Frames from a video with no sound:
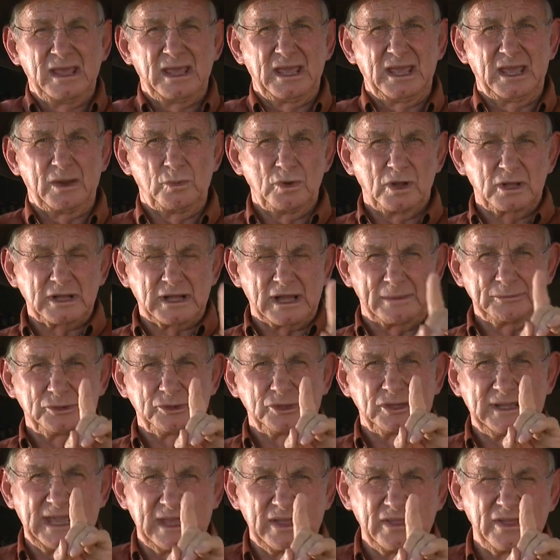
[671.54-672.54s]
And we'll come
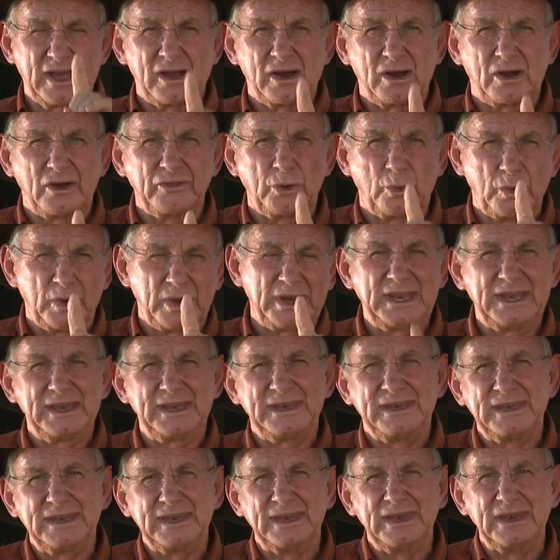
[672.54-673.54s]
together on the
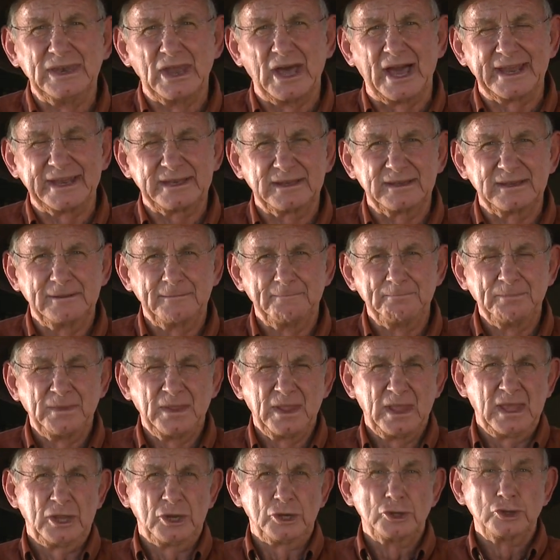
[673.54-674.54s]
wedding night.
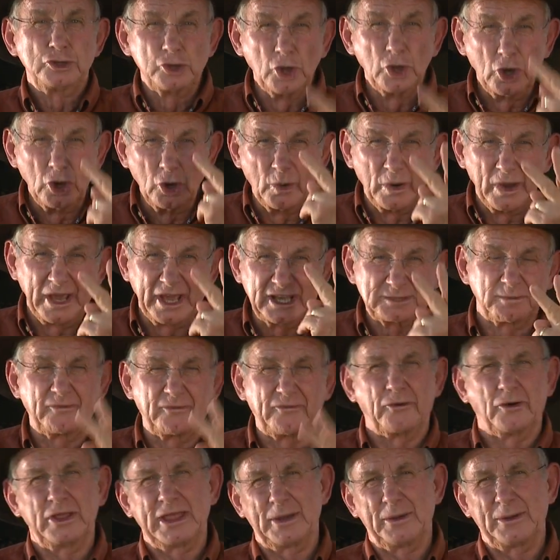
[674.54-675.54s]
Two weeks
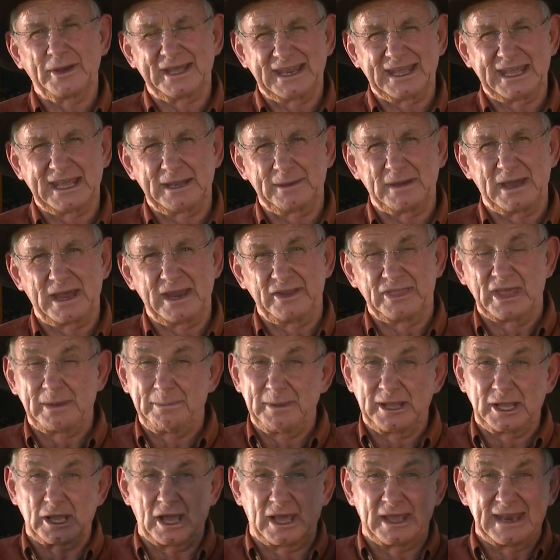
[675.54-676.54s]
before they were going to get married. They'd
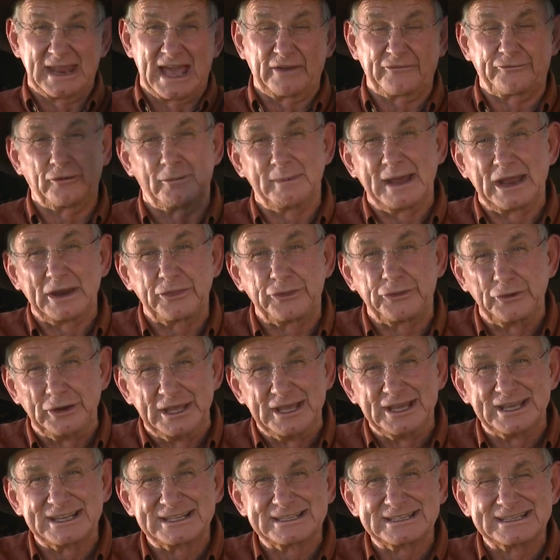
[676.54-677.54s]
been going out for about three
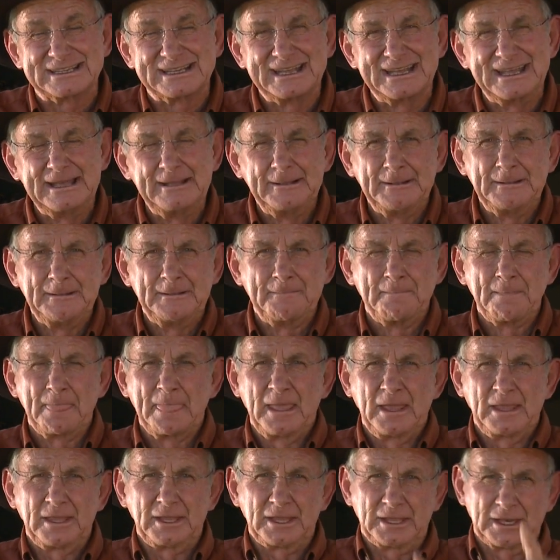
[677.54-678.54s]
years.
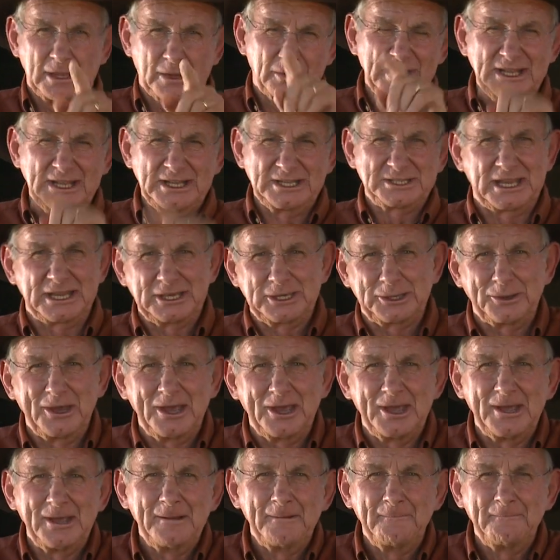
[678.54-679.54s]
You know what he said to
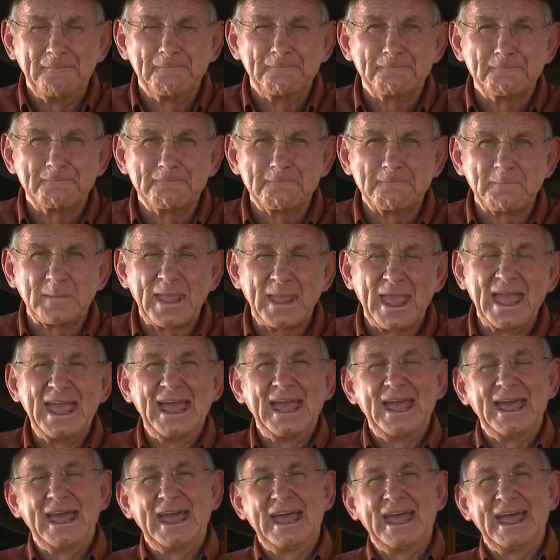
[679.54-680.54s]
her?
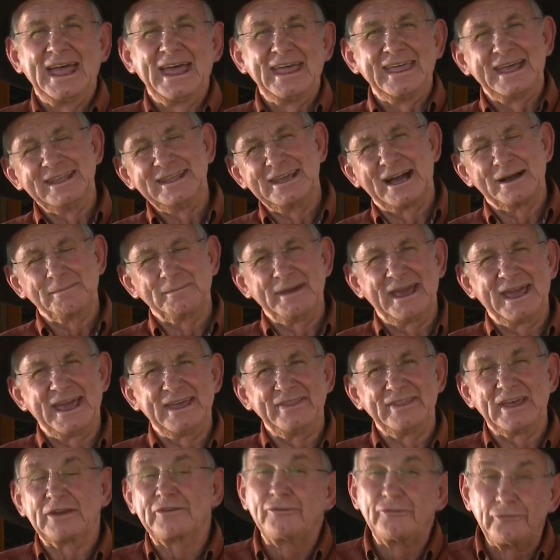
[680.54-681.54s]
That young
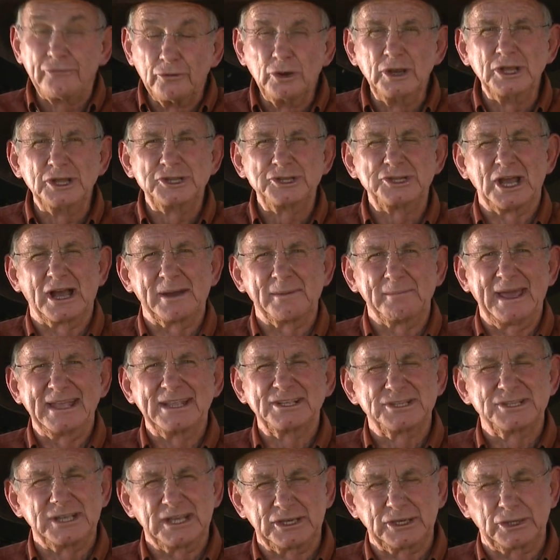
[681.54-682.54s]
man, that foolish young
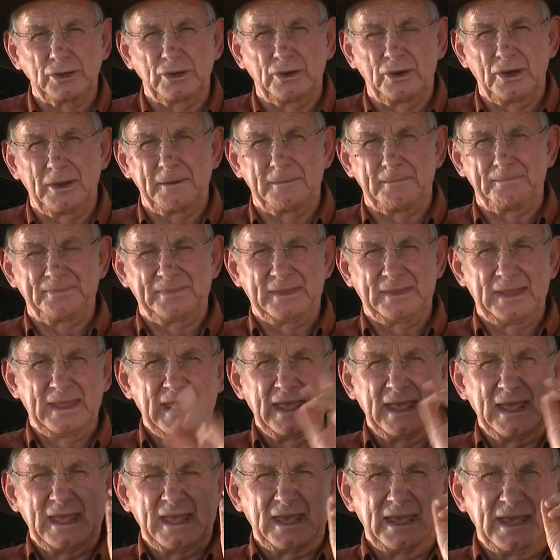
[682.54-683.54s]
man said to her,
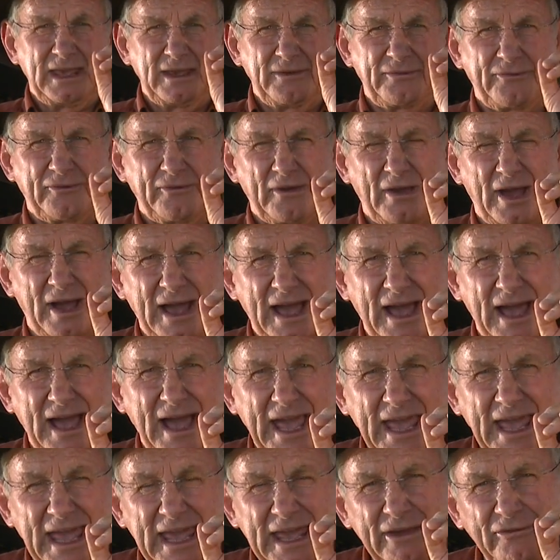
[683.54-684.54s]
if,
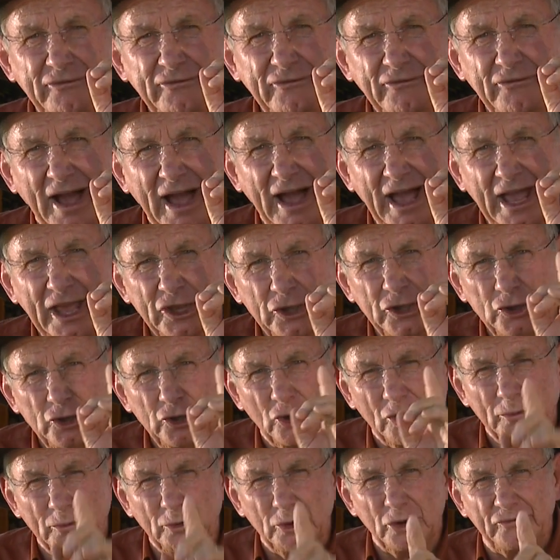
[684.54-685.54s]
if
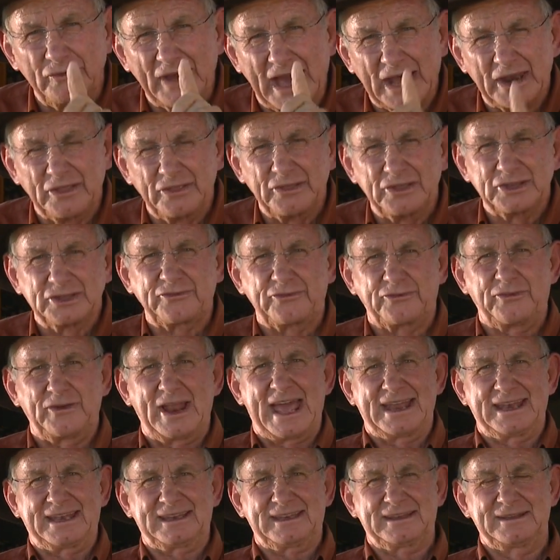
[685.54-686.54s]
you move out of this
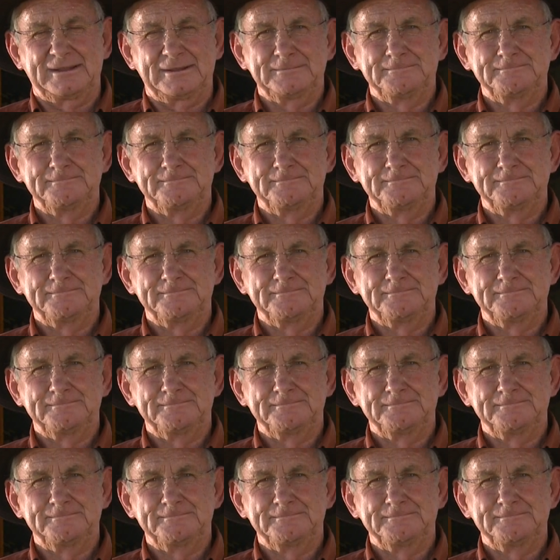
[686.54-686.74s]
flat,